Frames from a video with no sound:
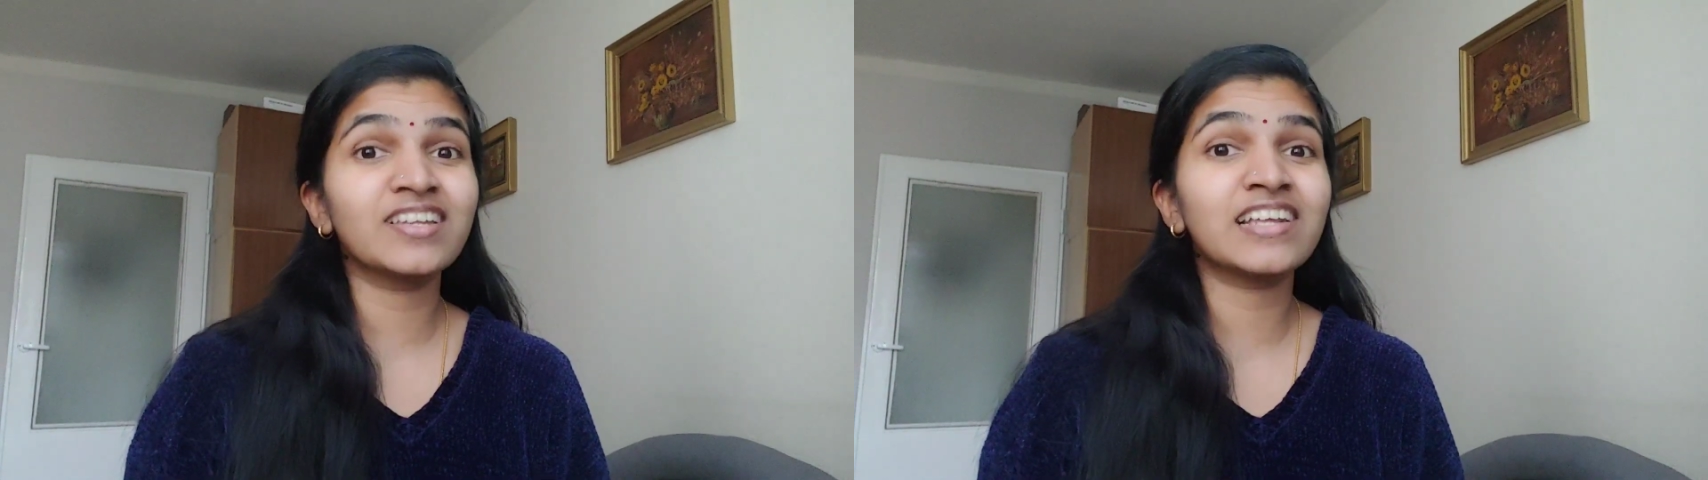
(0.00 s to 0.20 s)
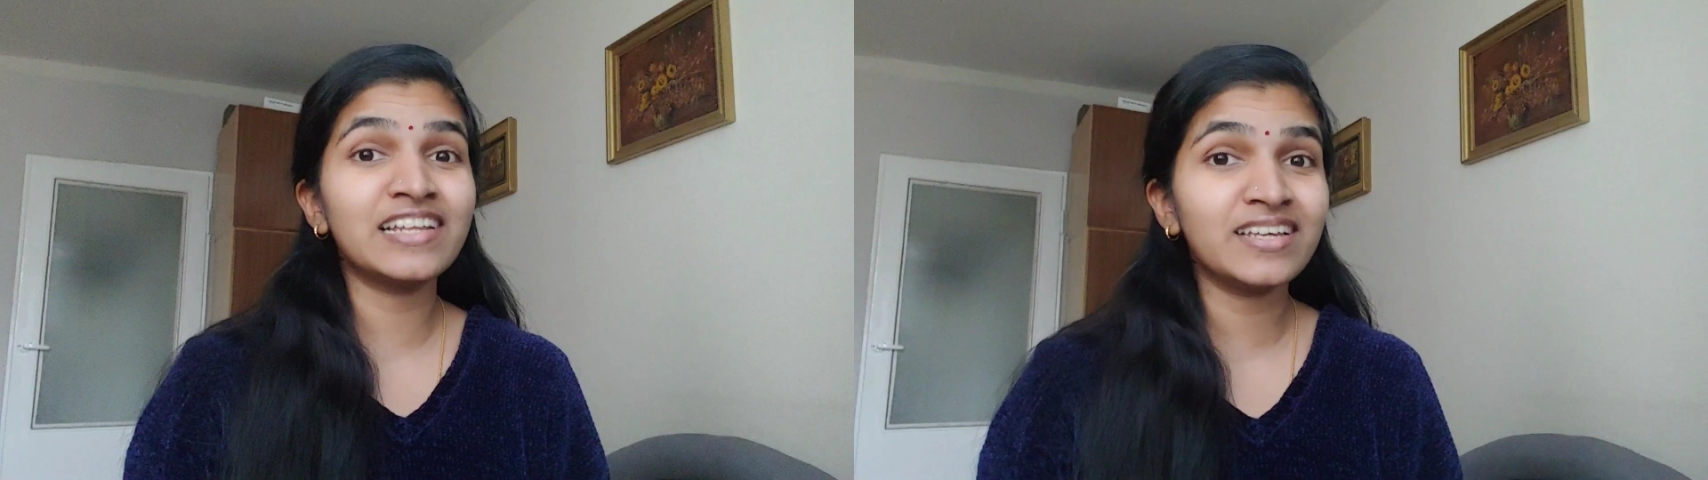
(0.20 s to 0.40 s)

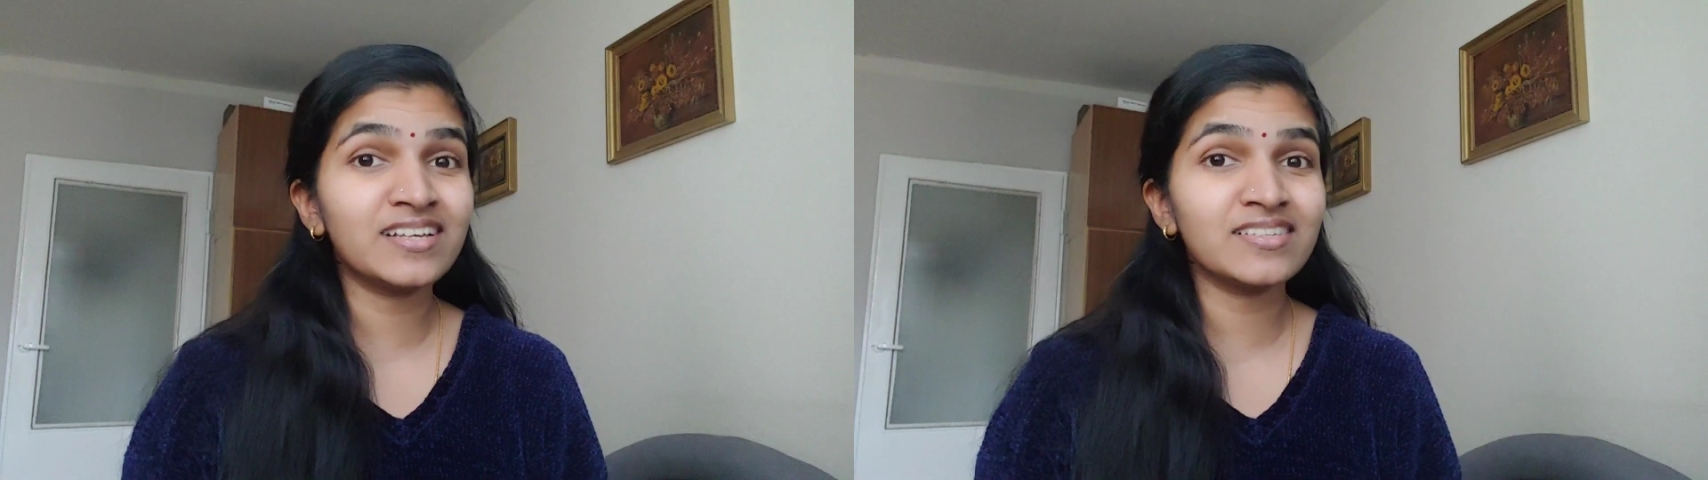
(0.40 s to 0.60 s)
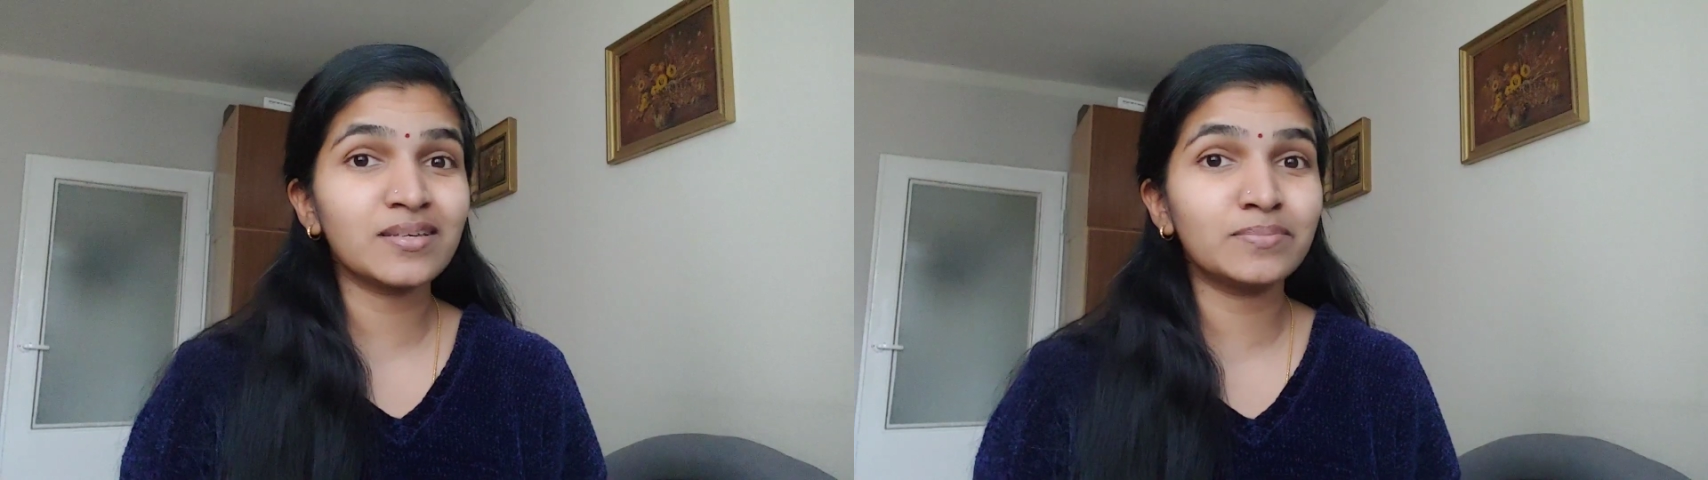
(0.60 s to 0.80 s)
in
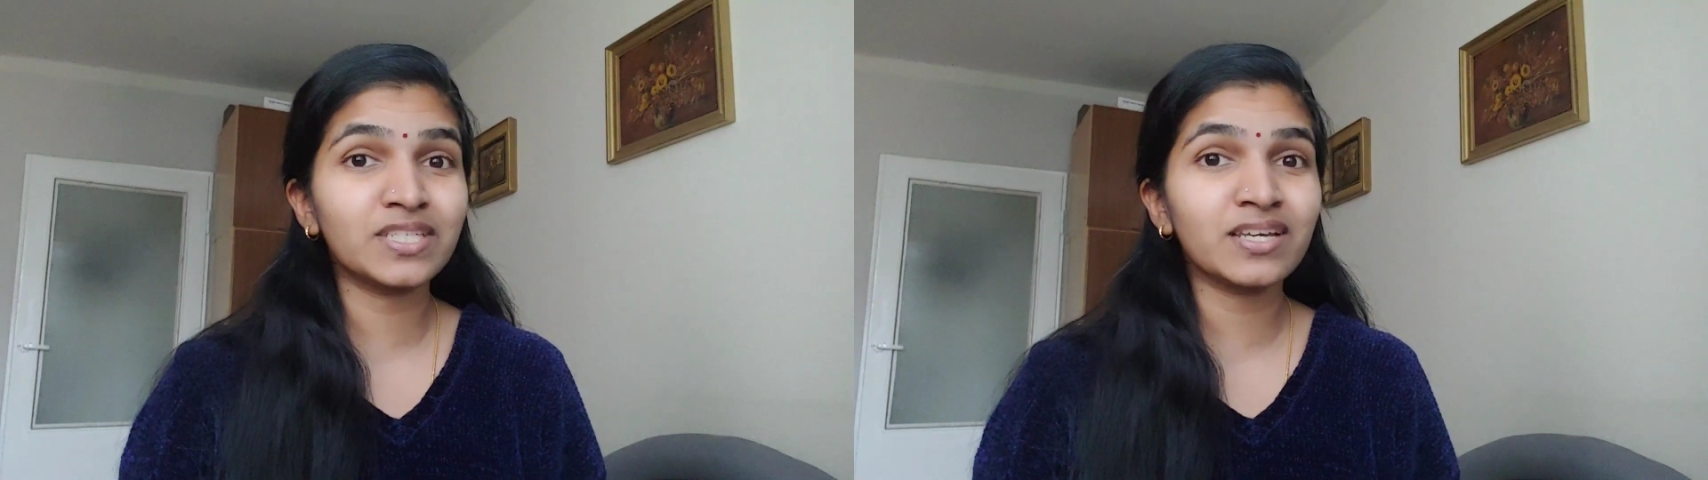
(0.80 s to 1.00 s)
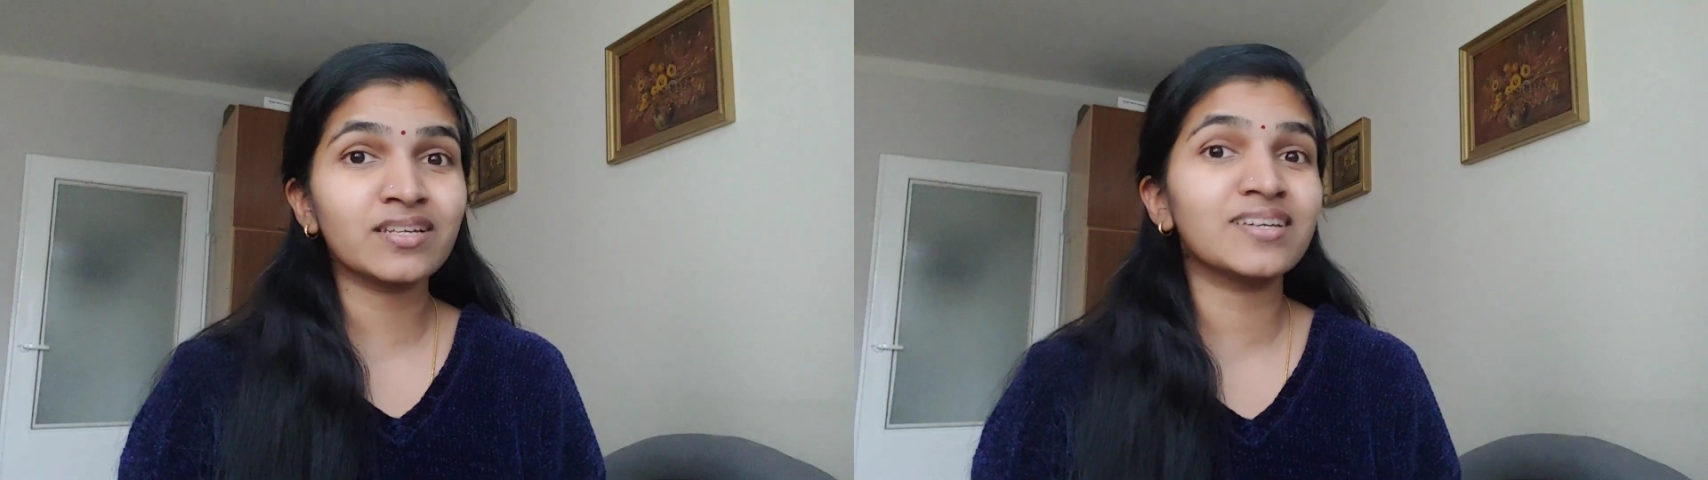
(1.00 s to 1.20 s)
clinical
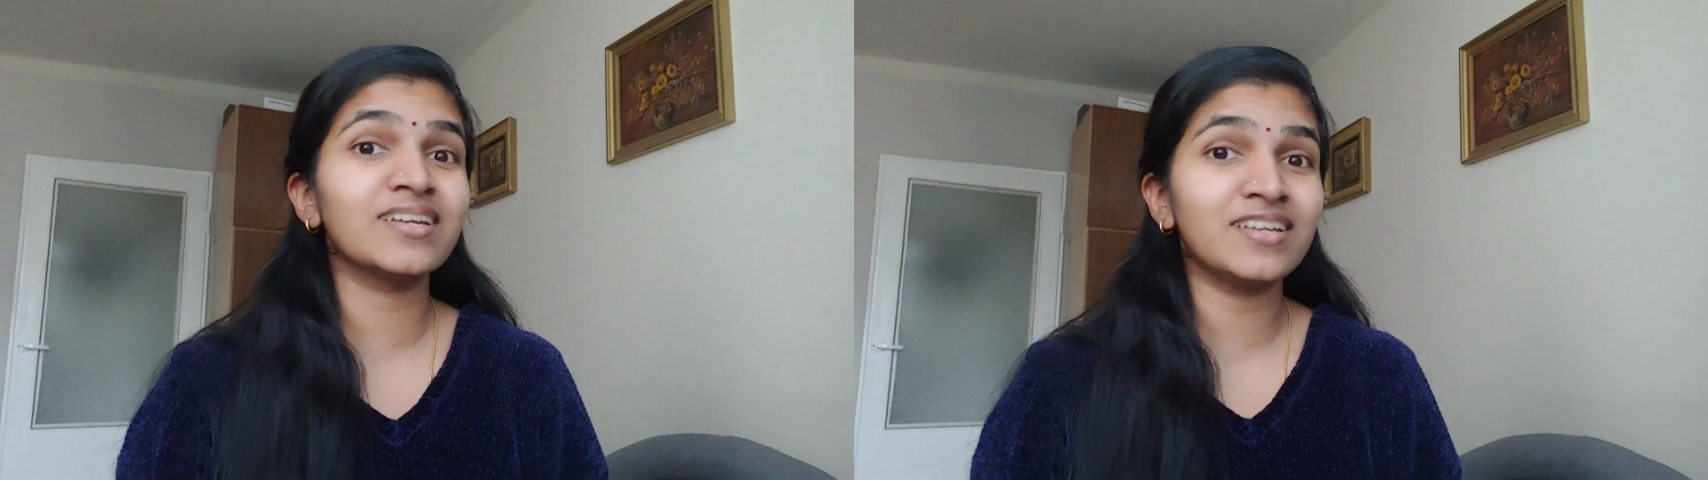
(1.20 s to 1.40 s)
subject in